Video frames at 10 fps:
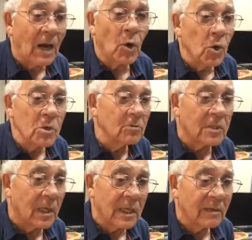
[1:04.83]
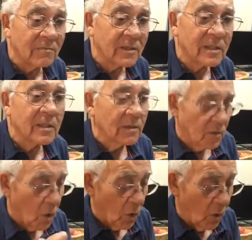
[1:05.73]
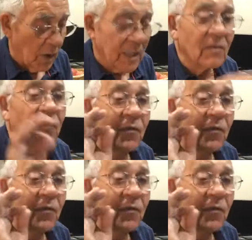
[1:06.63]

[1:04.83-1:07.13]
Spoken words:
I don't use the leaves, only the